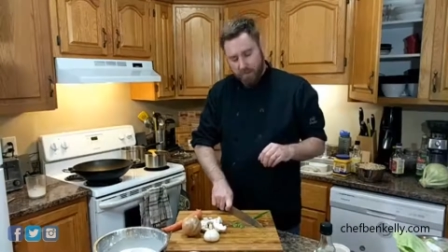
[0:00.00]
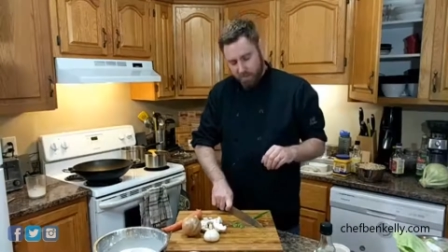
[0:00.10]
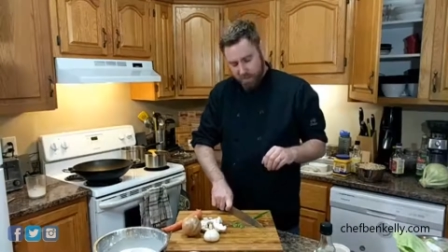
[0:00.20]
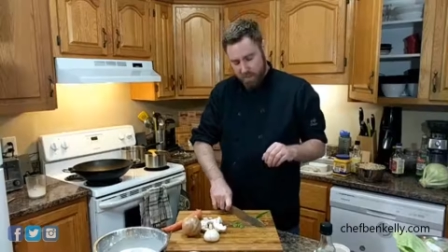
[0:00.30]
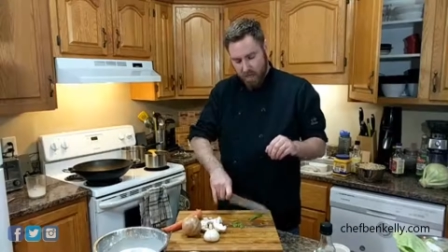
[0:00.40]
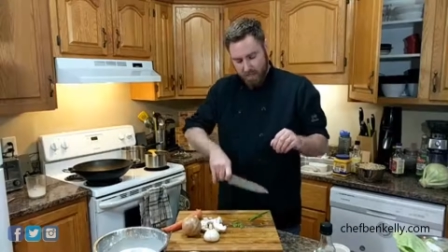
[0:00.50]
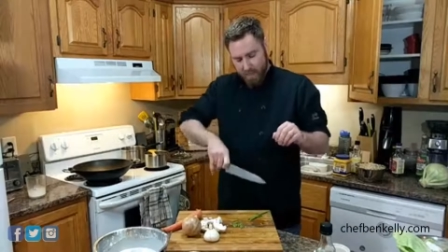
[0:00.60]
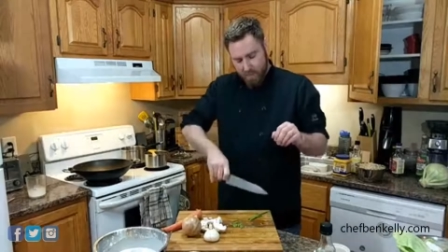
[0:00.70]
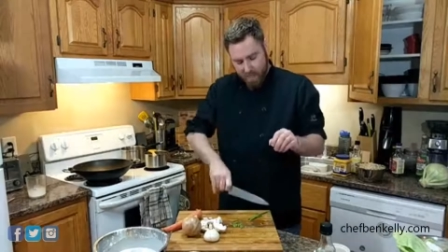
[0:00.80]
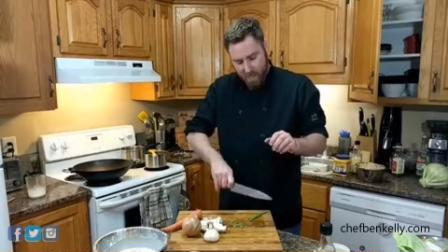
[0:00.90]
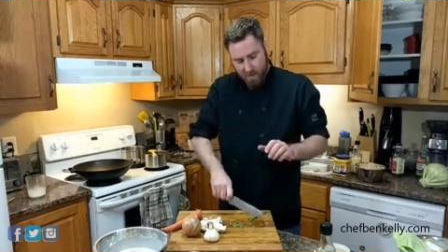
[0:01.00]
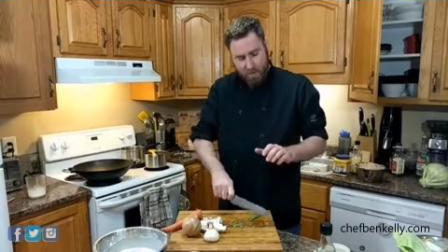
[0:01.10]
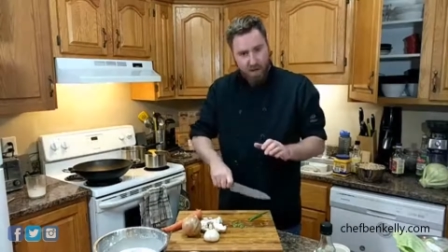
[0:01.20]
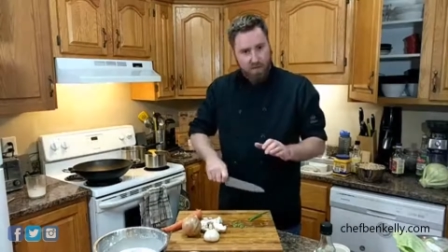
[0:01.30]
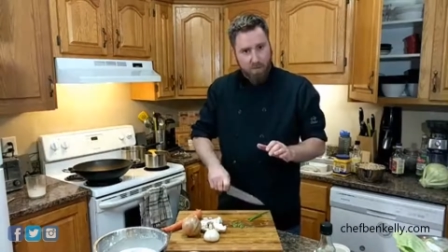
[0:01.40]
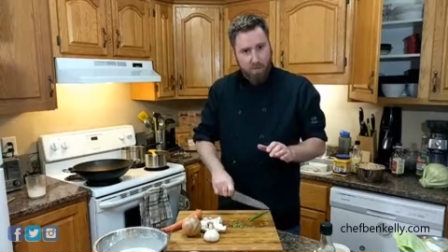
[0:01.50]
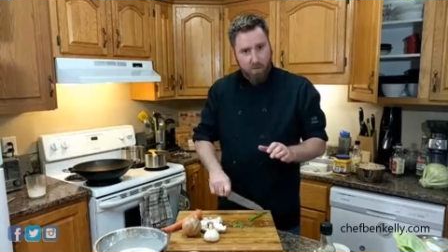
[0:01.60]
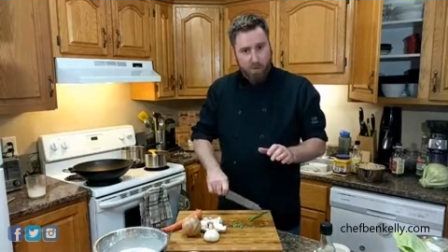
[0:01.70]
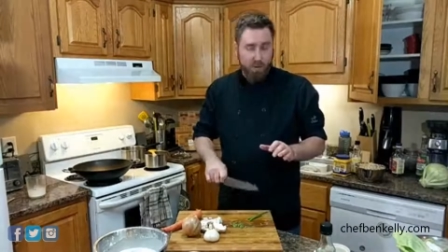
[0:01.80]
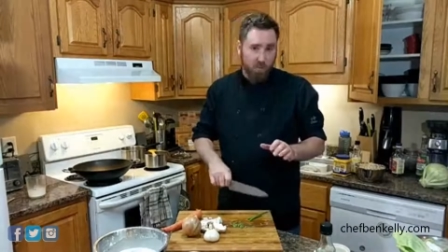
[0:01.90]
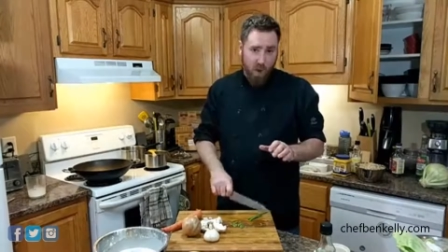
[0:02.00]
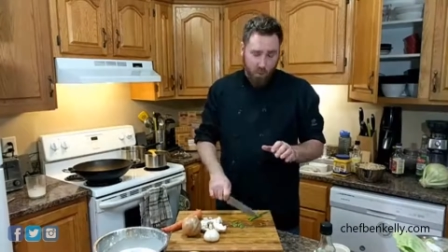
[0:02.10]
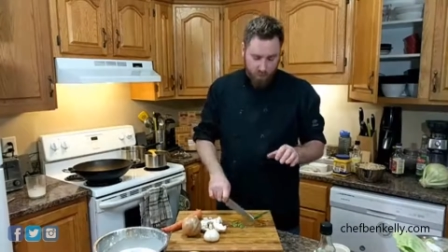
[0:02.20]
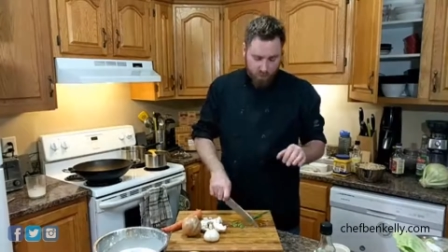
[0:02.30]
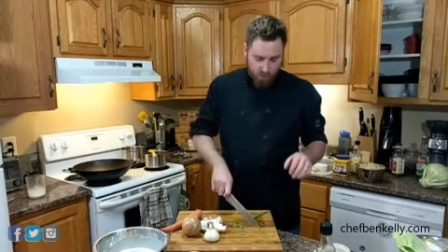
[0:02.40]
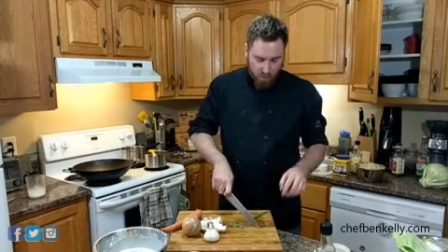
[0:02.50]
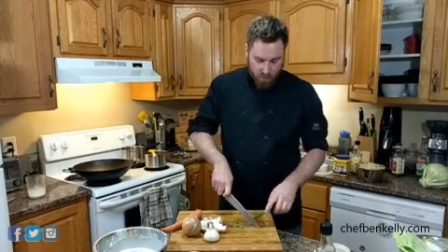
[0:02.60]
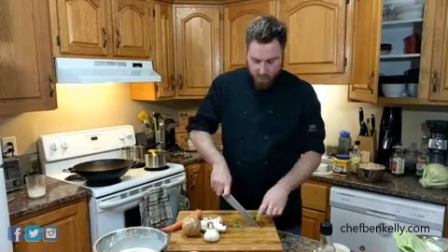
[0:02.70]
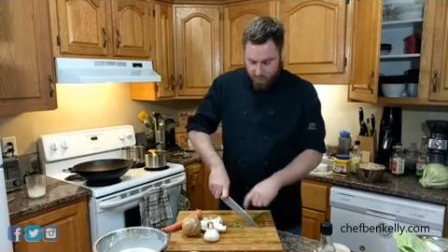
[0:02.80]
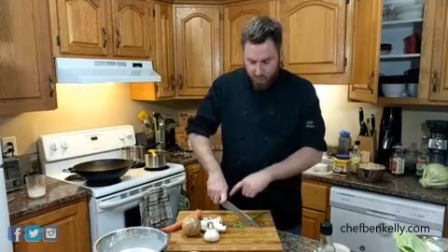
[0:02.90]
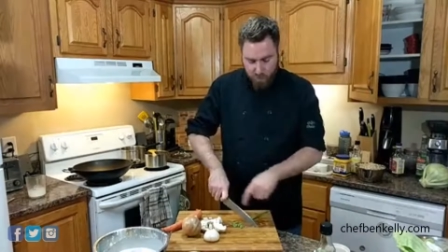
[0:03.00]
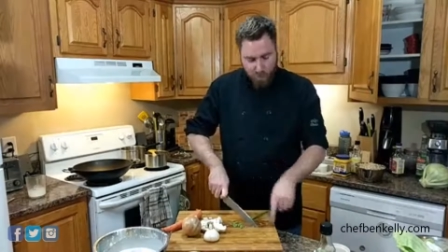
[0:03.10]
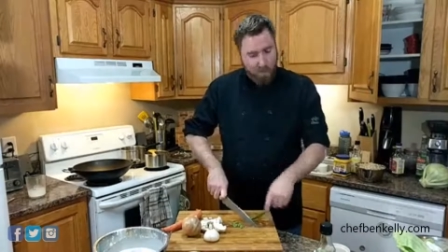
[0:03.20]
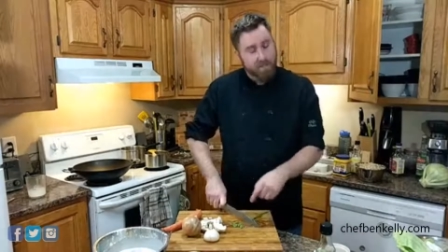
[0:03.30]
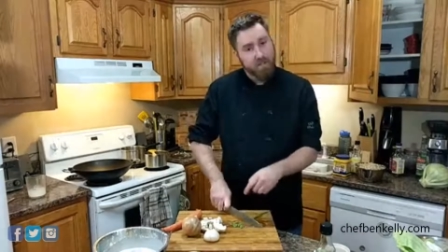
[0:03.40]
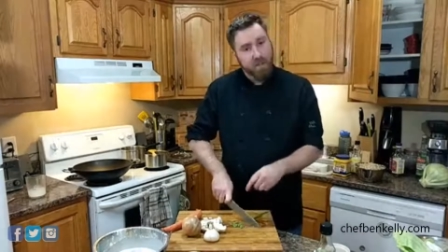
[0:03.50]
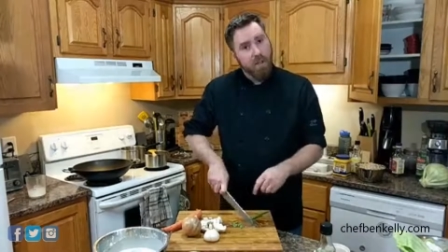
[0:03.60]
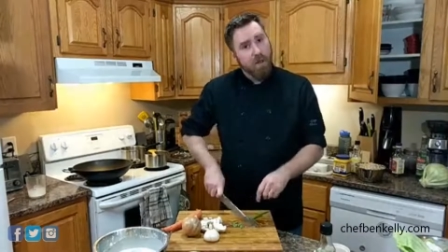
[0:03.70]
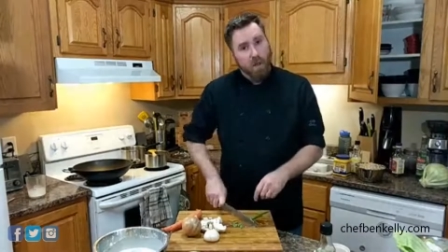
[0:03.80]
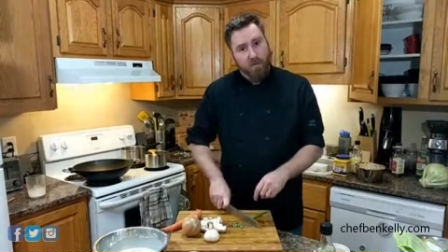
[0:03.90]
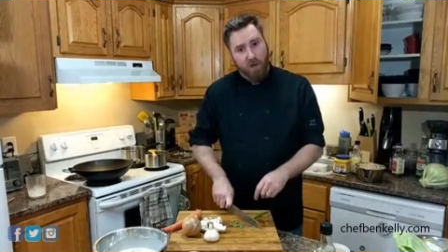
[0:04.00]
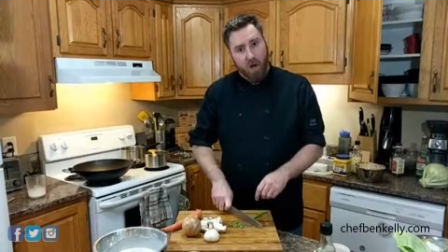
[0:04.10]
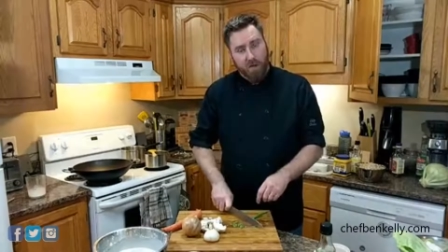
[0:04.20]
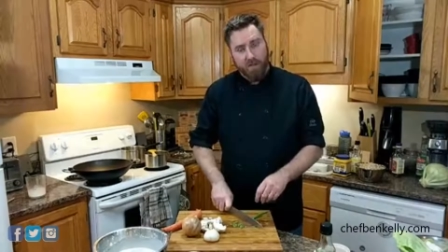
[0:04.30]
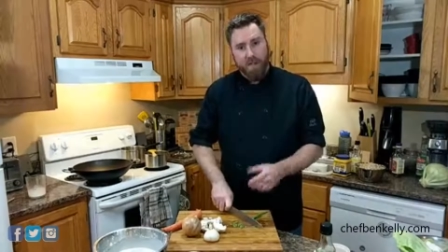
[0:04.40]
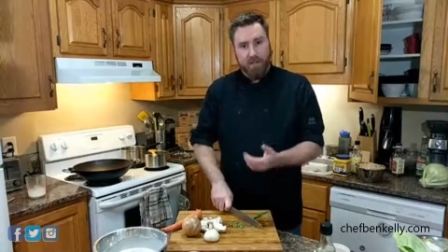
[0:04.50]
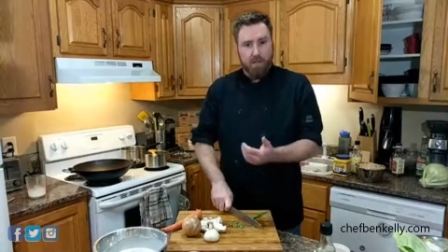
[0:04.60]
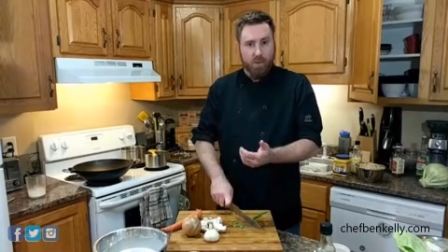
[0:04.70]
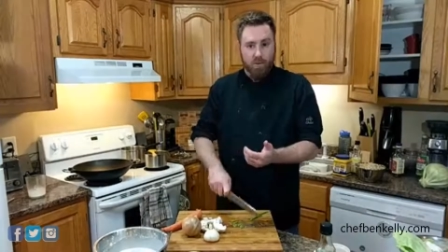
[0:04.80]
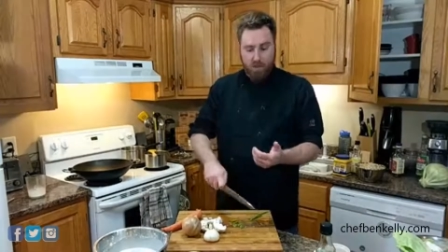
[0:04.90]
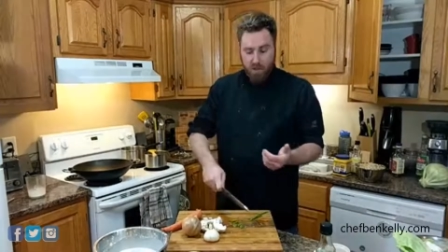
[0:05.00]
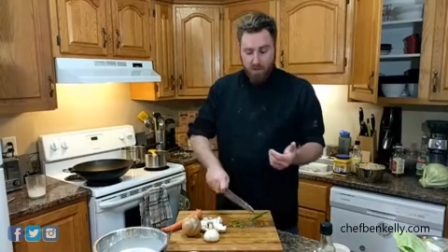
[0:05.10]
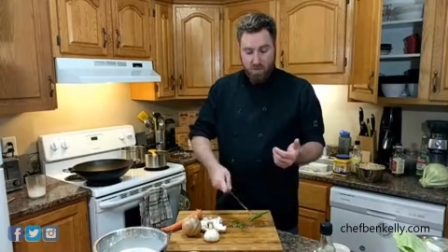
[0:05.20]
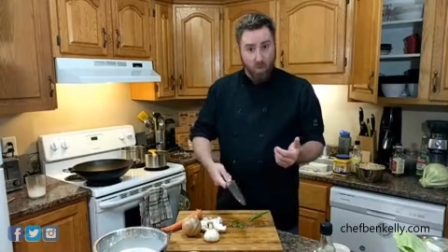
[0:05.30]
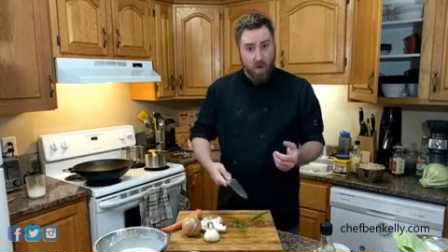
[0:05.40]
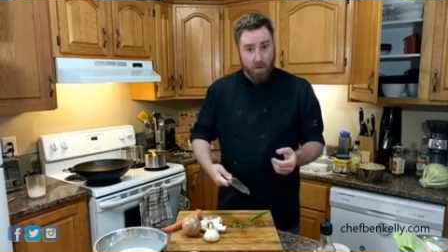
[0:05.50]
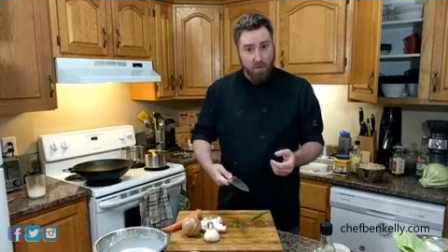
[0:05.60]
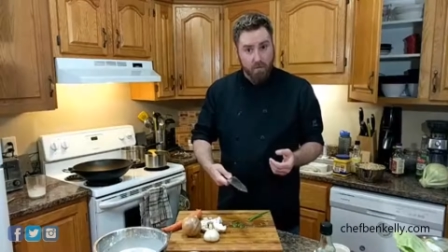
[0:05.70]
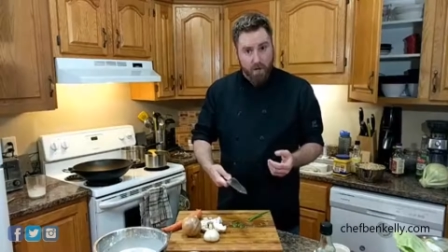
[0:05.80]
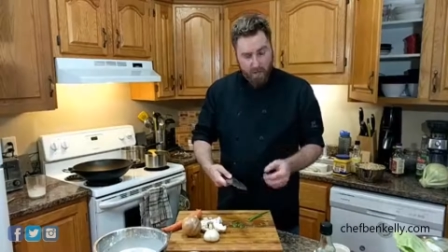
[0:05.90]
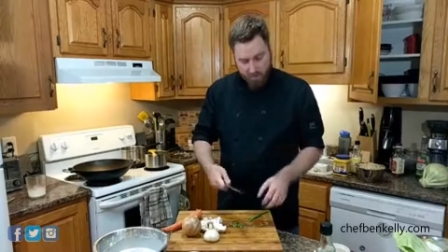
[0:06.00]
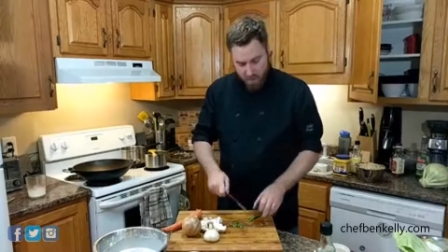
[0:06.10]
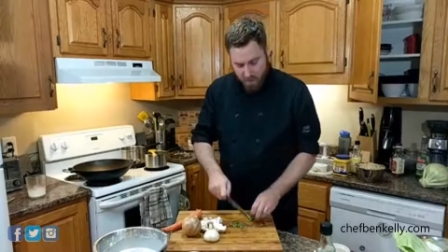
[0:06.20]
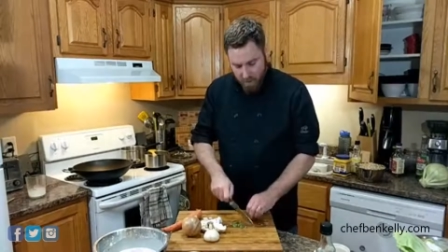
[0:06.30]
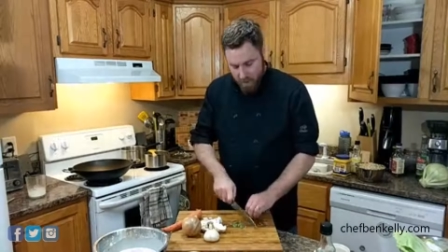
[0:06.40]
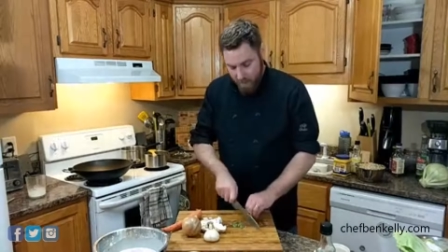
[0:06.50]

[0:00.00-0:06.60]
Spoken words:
Because if it's not coming up off the board, you have way more control because you have 2 points of contact as opposed to just one, right?